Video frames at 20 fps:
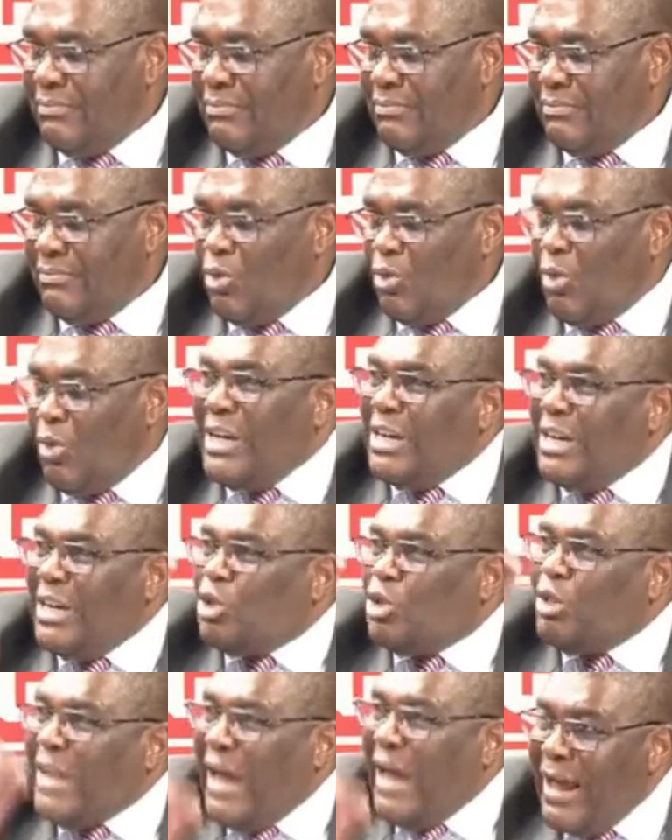Whether
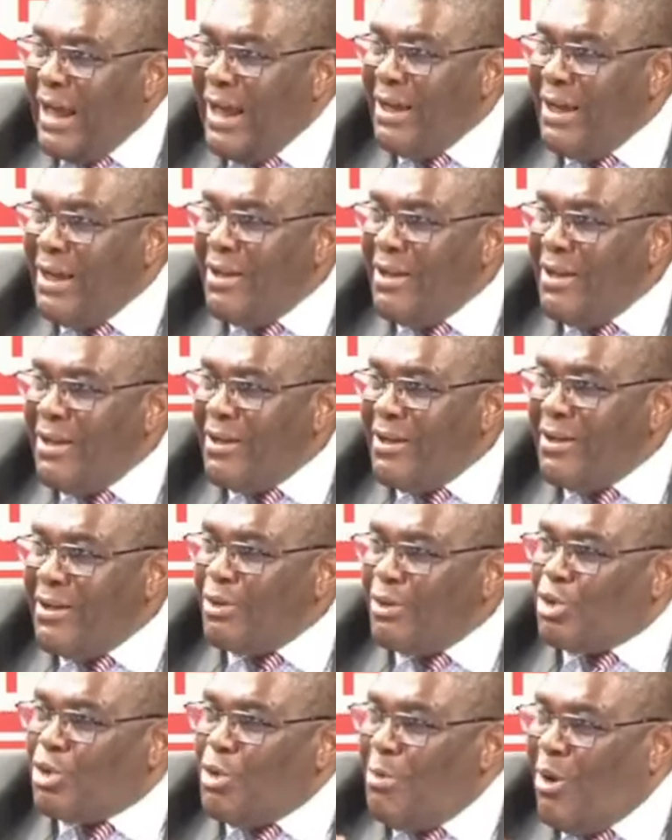today,
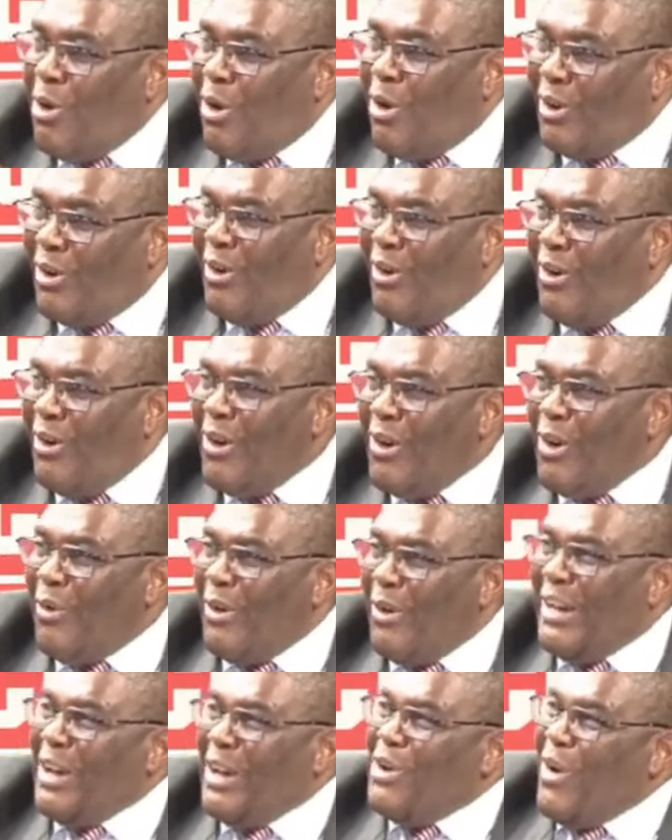tomorrow,
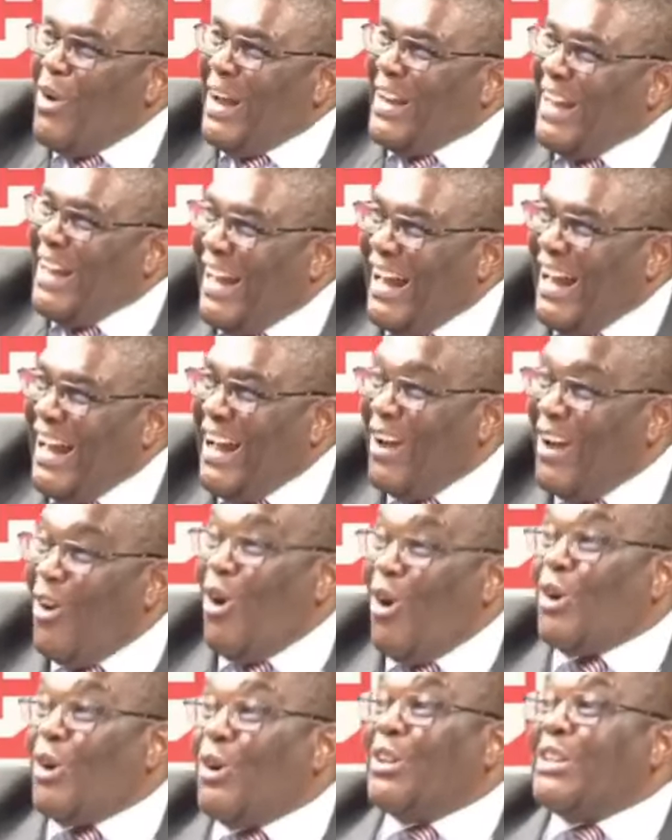whether you are there
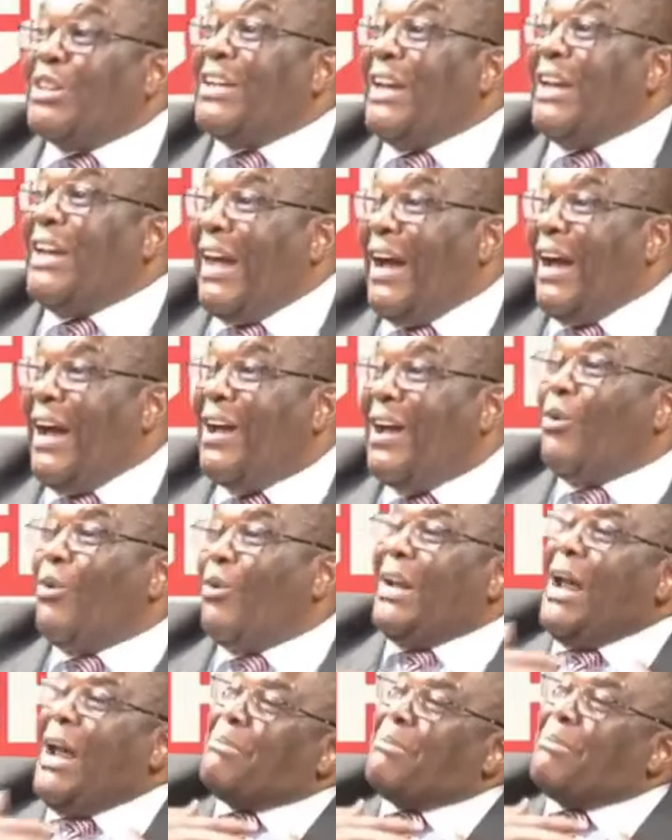or not there,
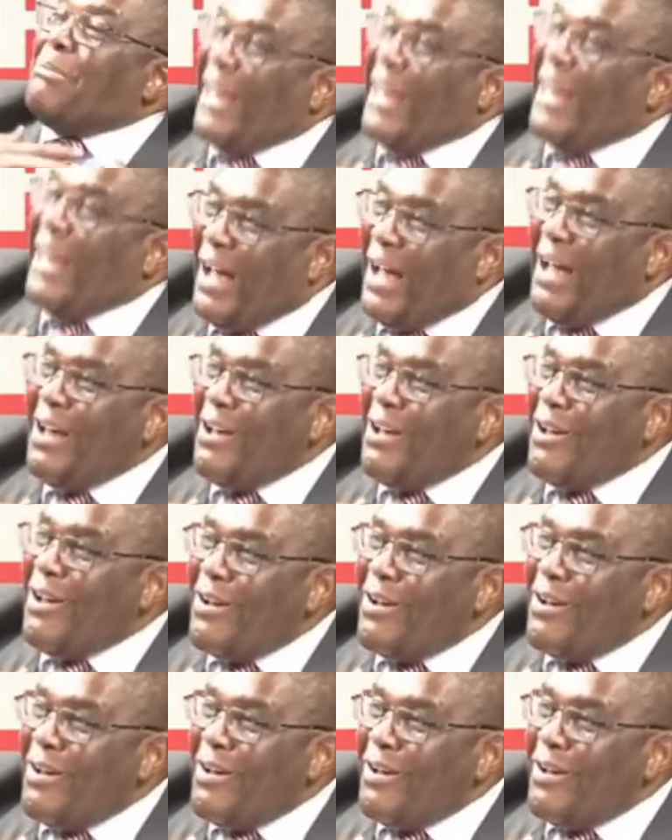whether I'm there
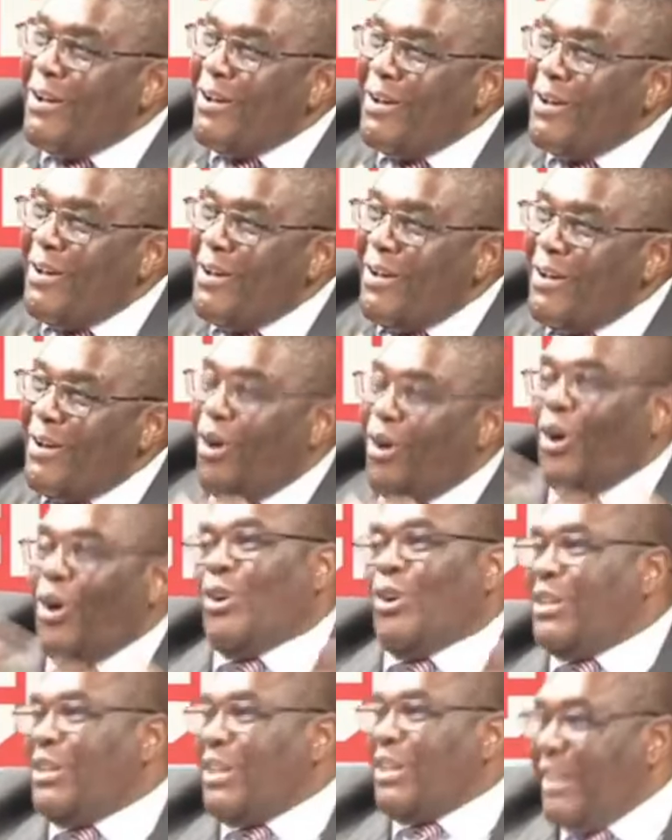or
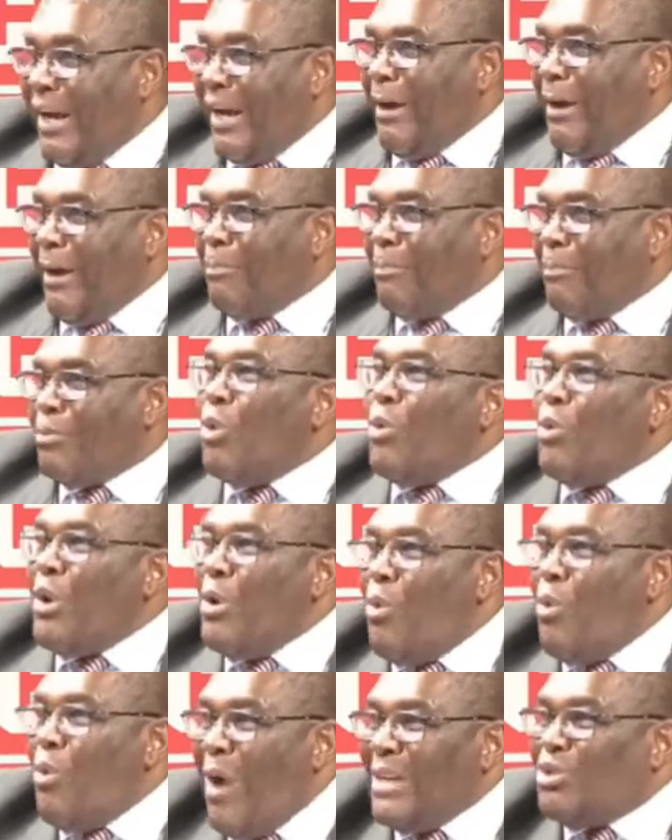not there, we
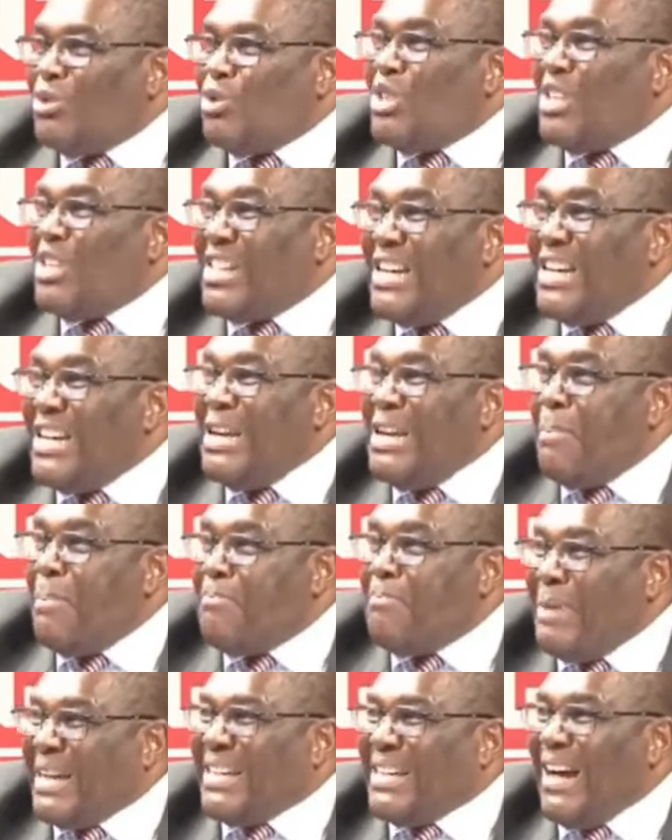want to see the
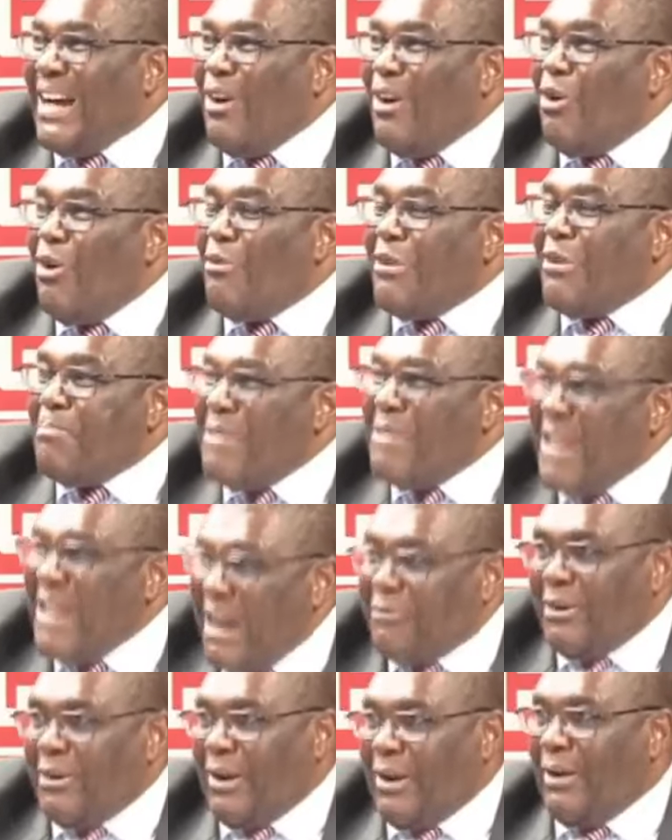picture of a
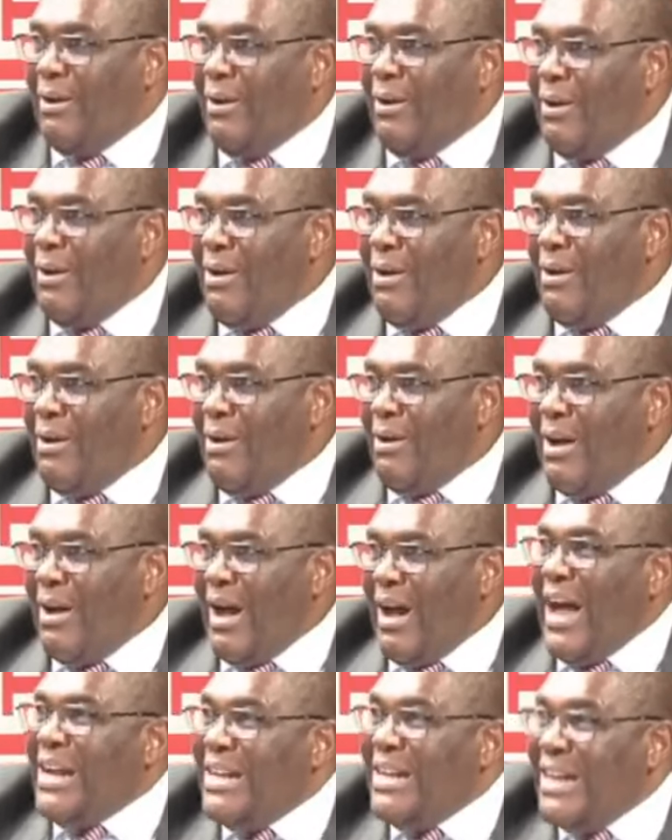Biafra.
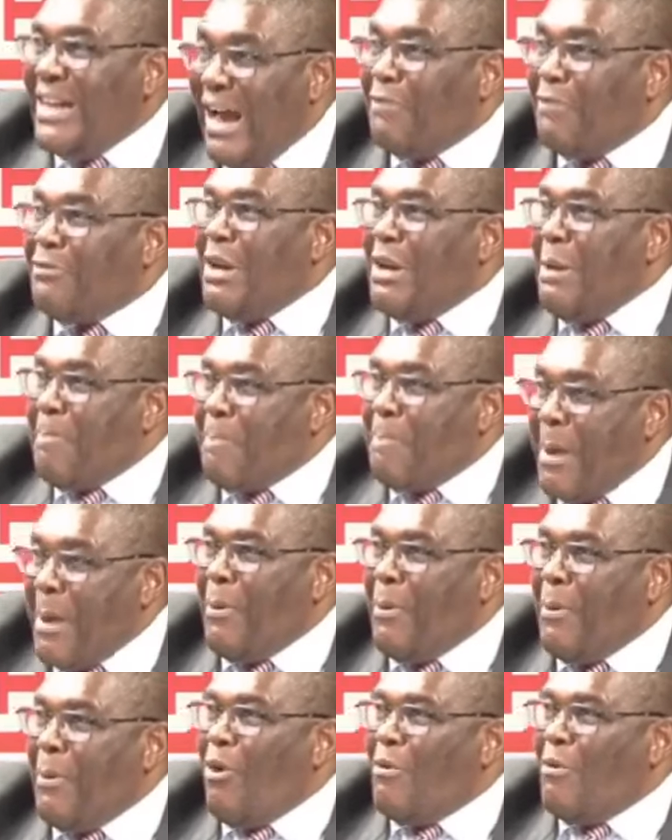I love the
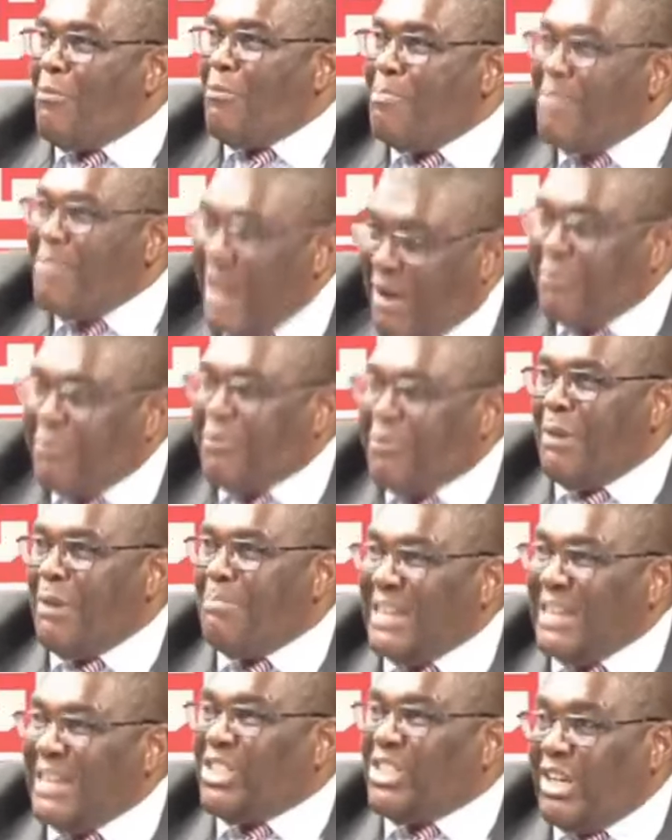people of Biafra
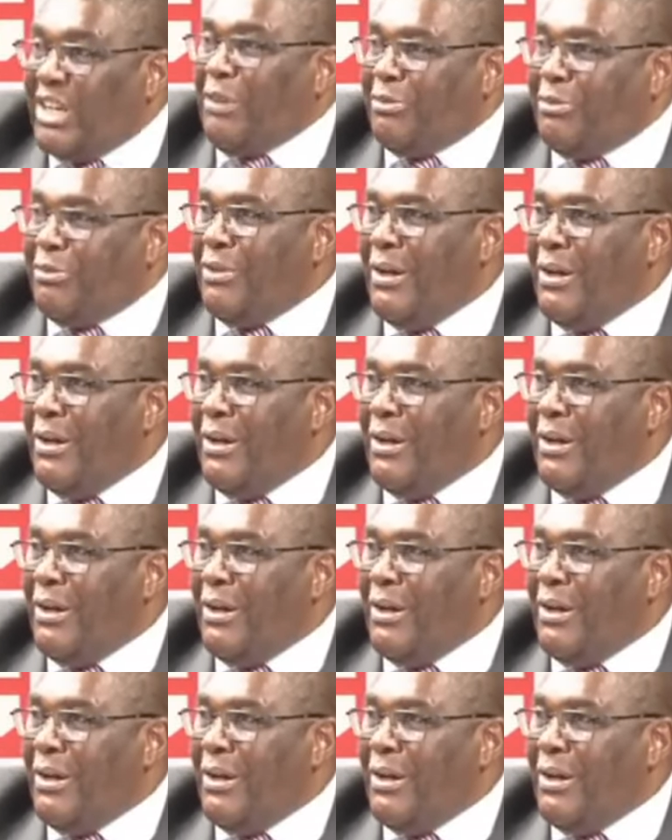myself.